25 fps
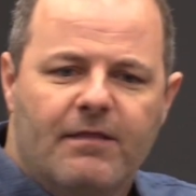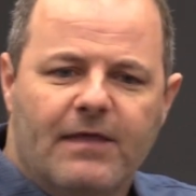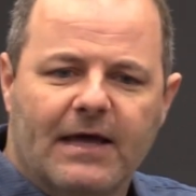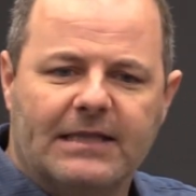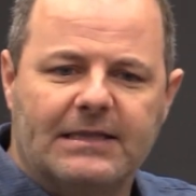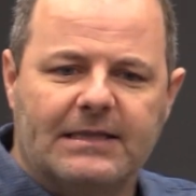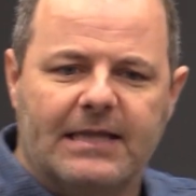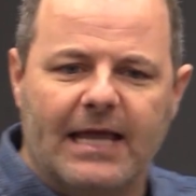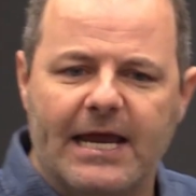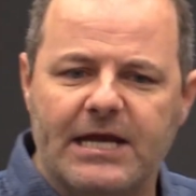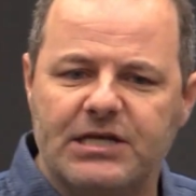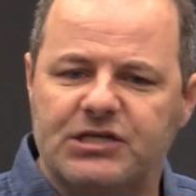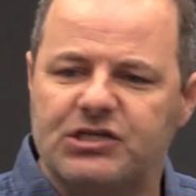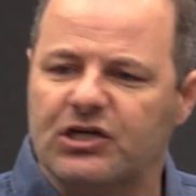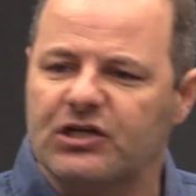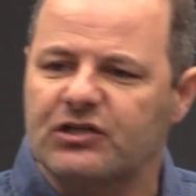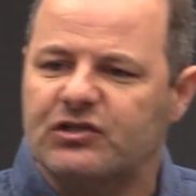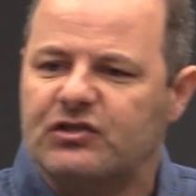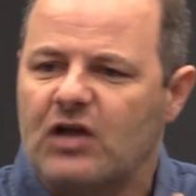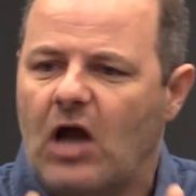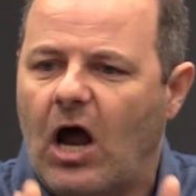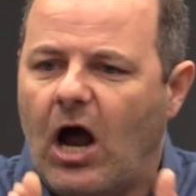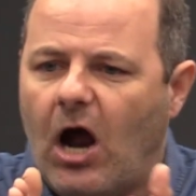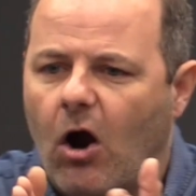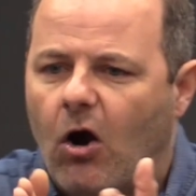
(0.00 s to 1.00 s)
that they
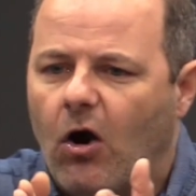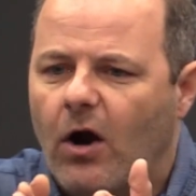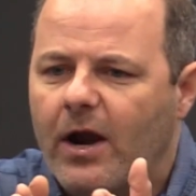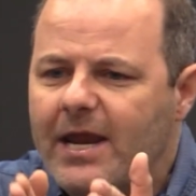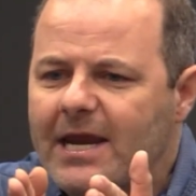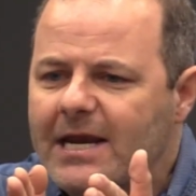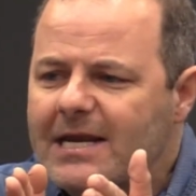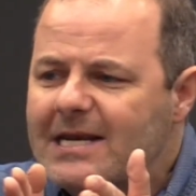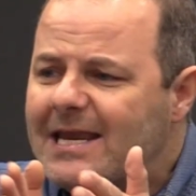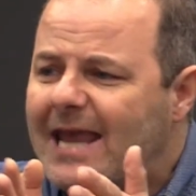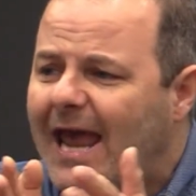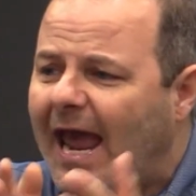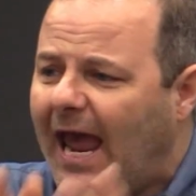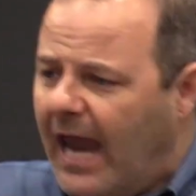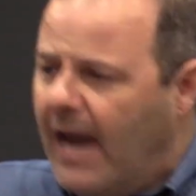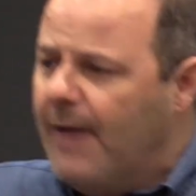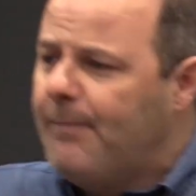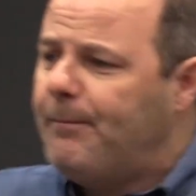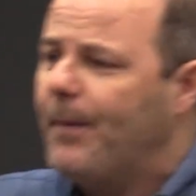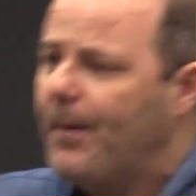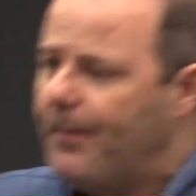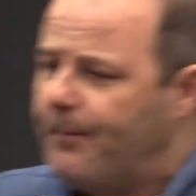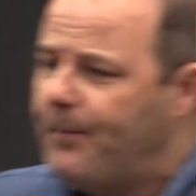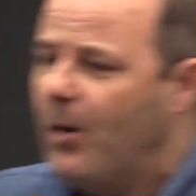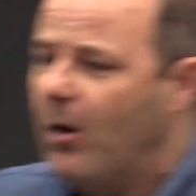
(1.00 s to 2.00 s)
just are
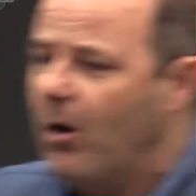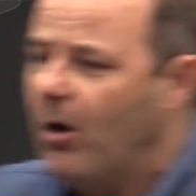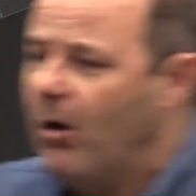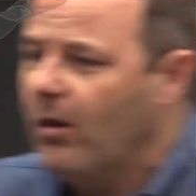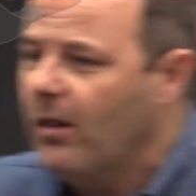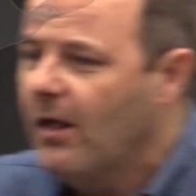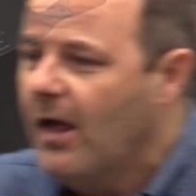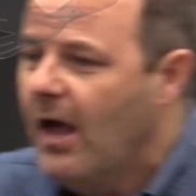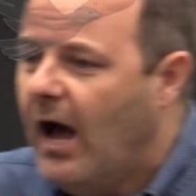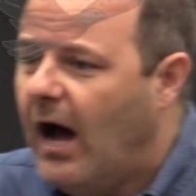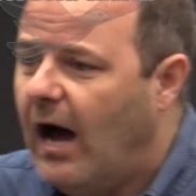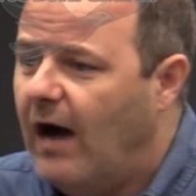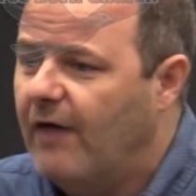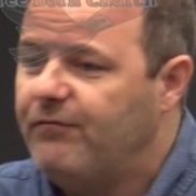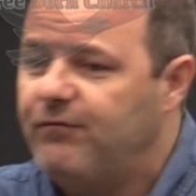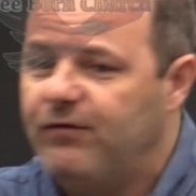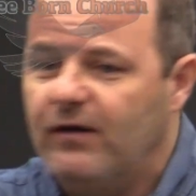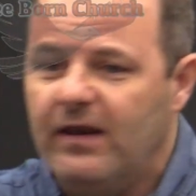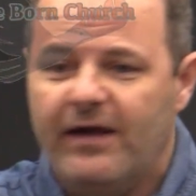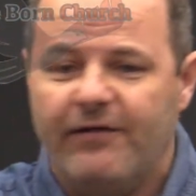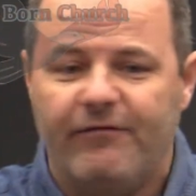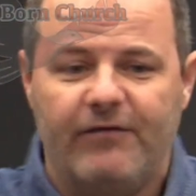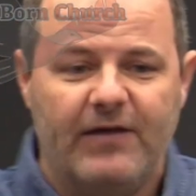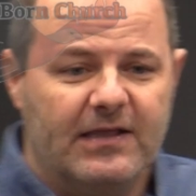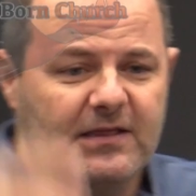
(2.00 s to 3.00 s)
incapable of
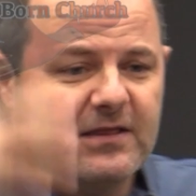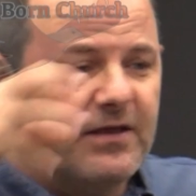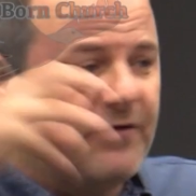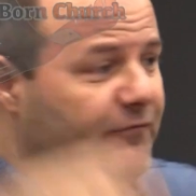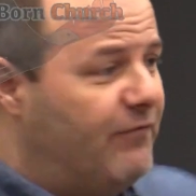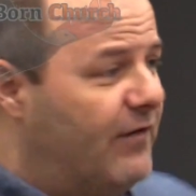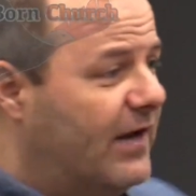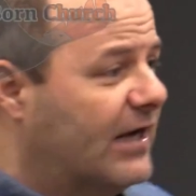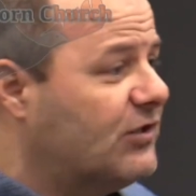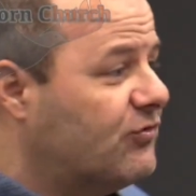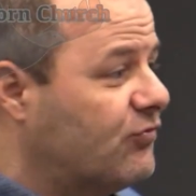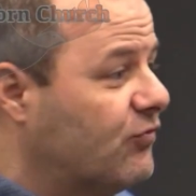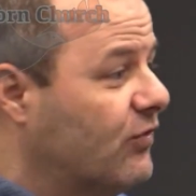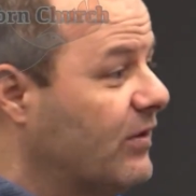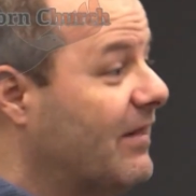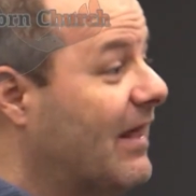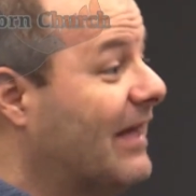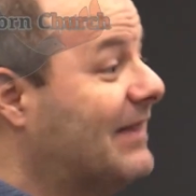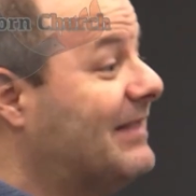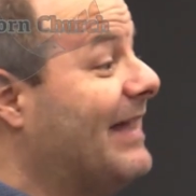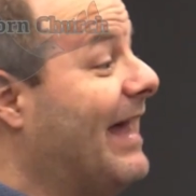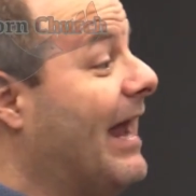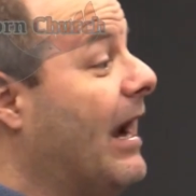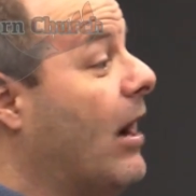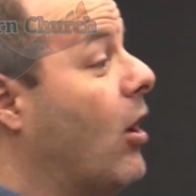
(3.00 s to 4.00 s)
living the victory
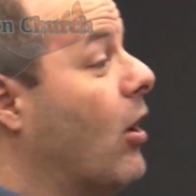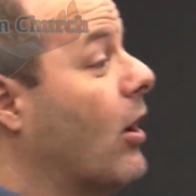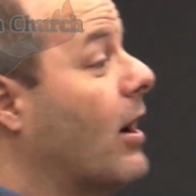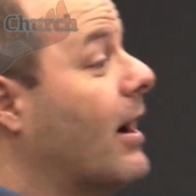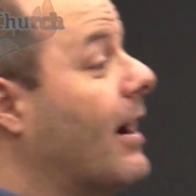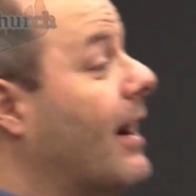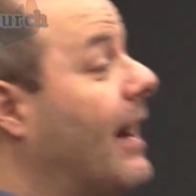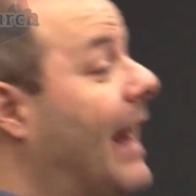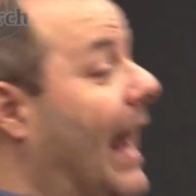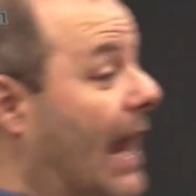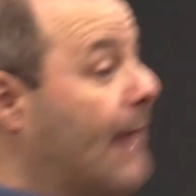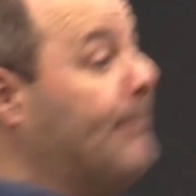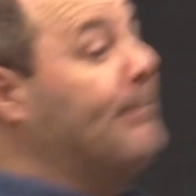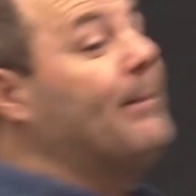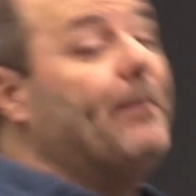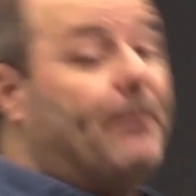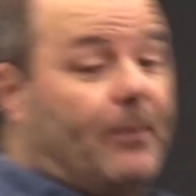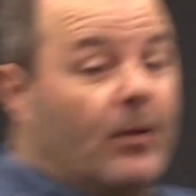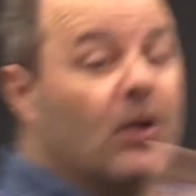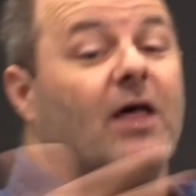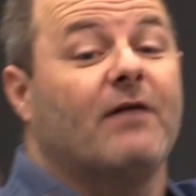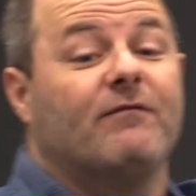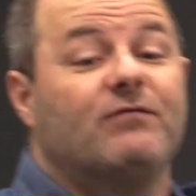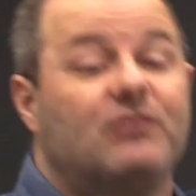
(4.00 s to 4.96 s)
that they are capable